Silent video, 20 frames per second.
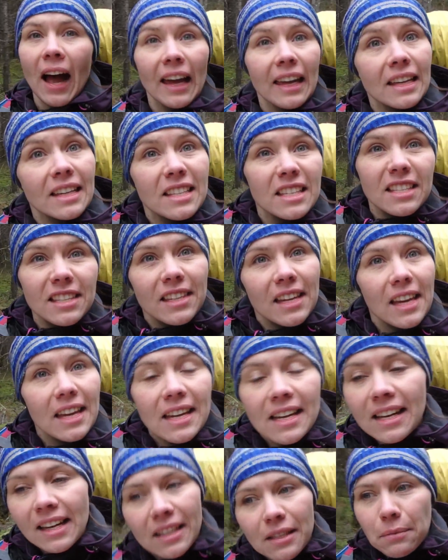I can
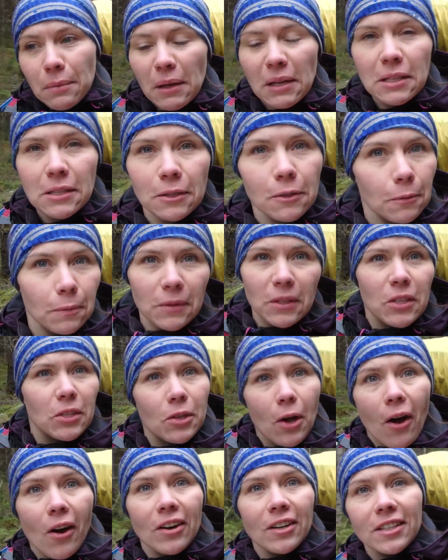sing as many stupid
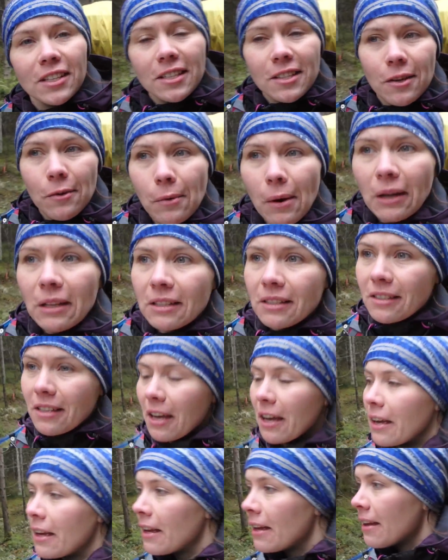songs as I want
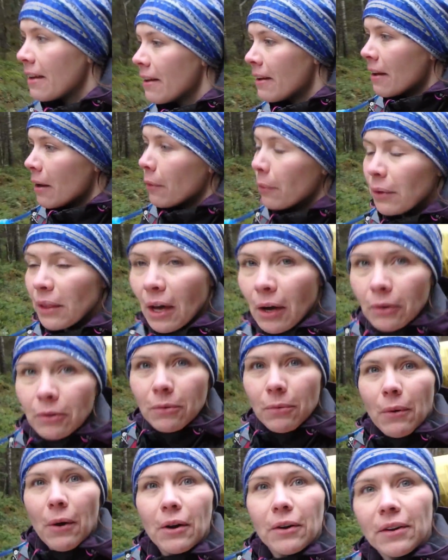
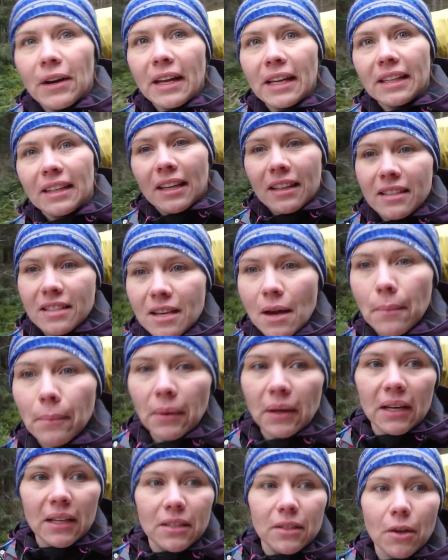without worrying that
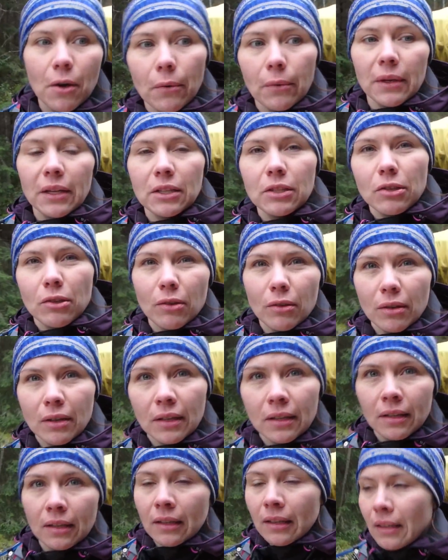somebody's going to
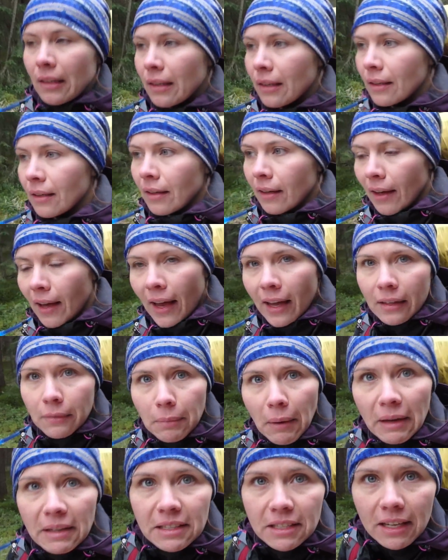hate
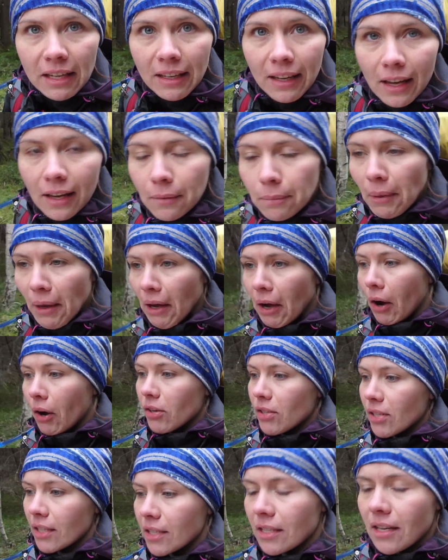my singing
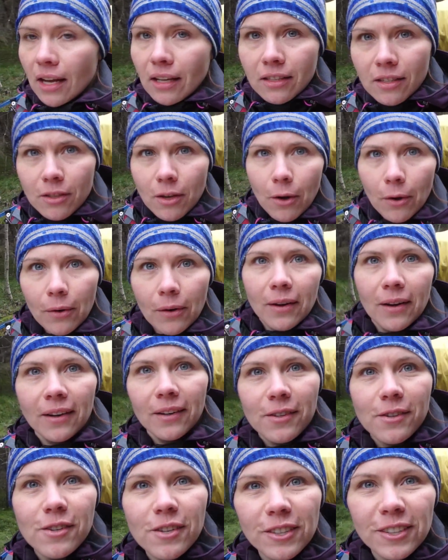because it's not so
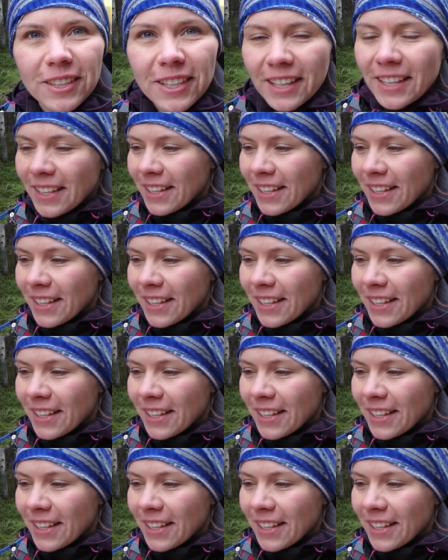good.